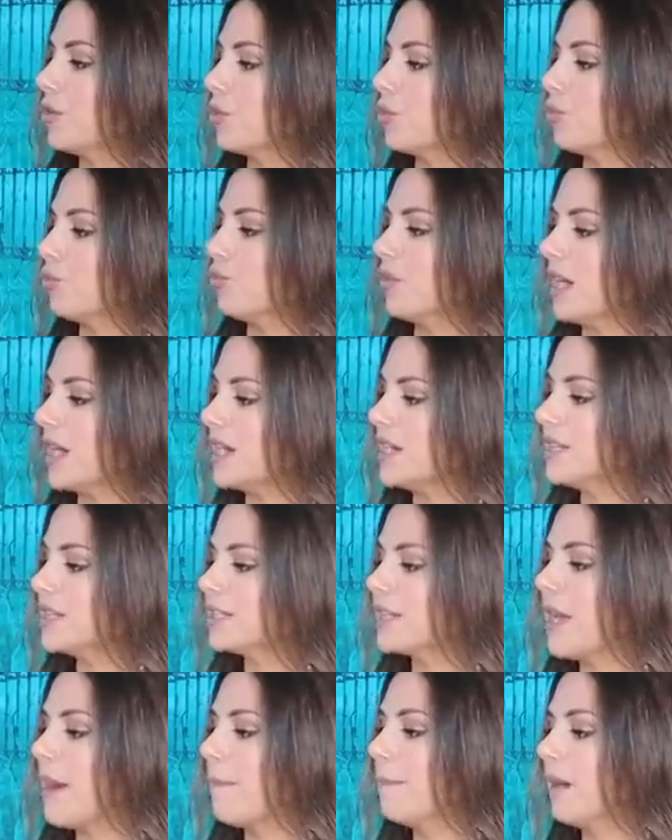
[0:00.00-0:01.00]
the
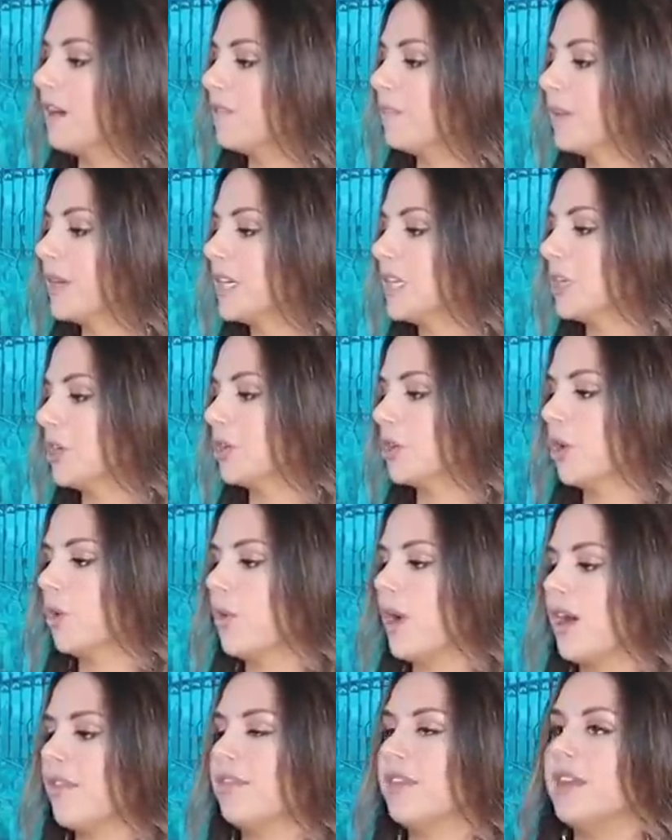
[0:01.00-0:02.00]
raised Buff Bunny logo
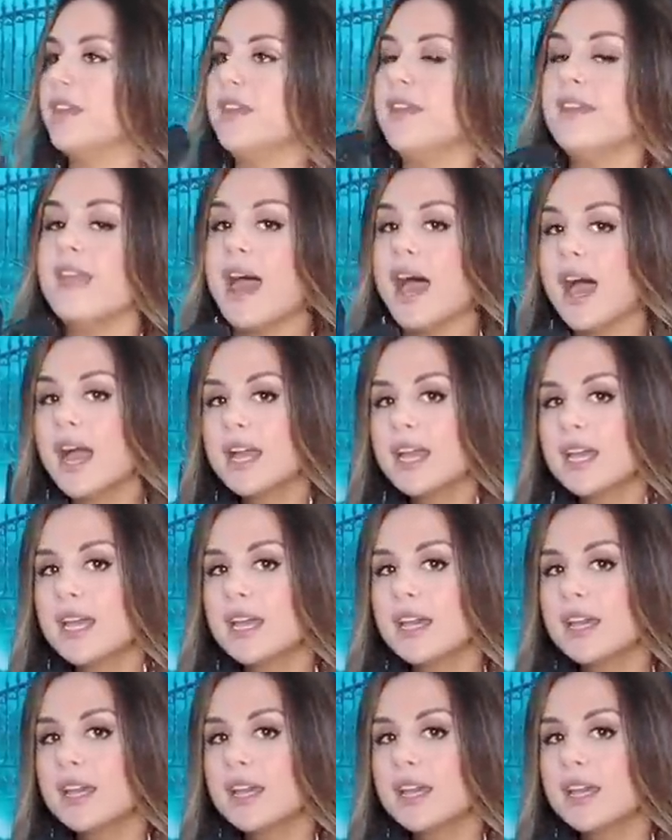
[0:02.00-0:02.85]
on the neck.